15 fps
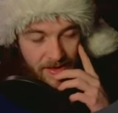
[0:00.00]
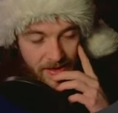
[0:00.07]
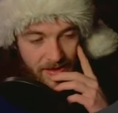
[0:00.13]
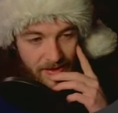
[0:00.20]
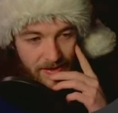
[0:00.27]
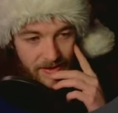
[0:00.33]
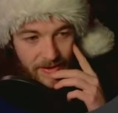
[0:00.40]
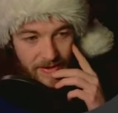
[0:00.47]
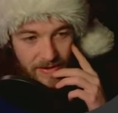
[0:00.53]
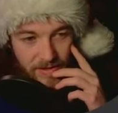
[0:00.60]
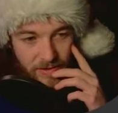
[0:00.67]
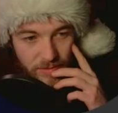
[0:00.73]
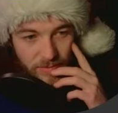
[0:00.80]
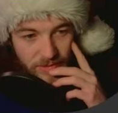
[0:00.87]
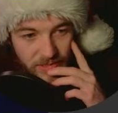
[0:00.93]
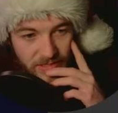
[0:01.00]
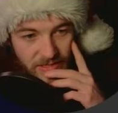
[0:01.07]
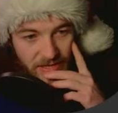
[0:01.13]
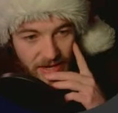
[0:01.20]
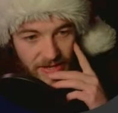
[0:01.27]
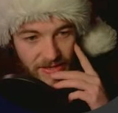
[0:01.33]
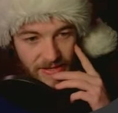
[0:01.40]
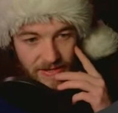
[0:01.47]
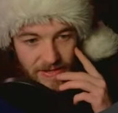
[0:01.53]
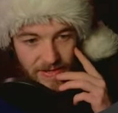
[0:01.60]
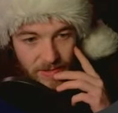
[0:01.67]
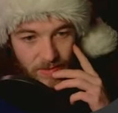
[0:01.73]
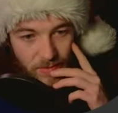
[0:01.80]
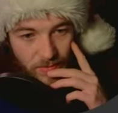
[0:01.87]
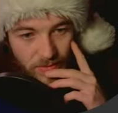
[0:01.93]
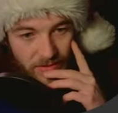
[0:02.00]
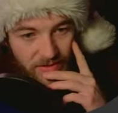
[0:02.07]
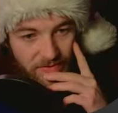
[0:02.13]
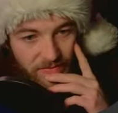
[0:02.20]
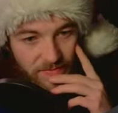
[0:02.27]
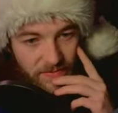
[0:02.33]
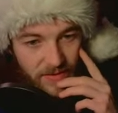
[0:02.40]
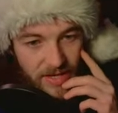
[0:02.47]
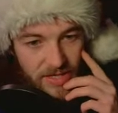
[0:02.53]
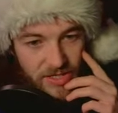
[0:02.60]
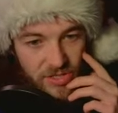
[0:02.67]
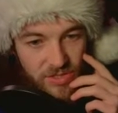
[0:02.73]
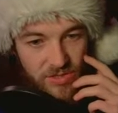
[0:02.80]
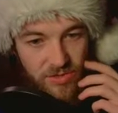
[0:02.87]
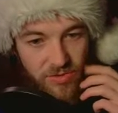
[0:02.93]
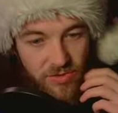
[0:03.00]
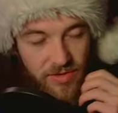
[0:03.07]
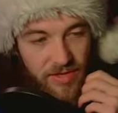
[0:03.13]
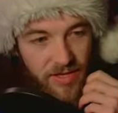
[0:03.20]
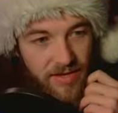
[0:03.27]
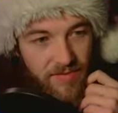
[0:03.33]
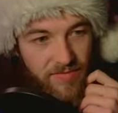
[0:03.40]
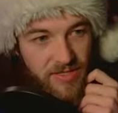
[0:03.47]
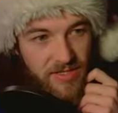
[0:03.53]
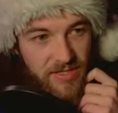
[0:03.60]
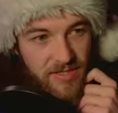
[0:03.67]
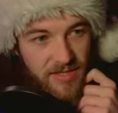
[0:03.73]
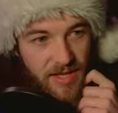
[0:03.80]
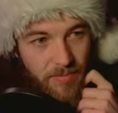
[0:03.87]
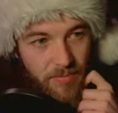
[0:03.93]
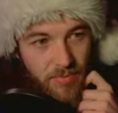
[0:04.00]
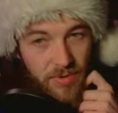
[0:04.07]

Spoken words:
An octopus is highlighted when it flashed during the given step.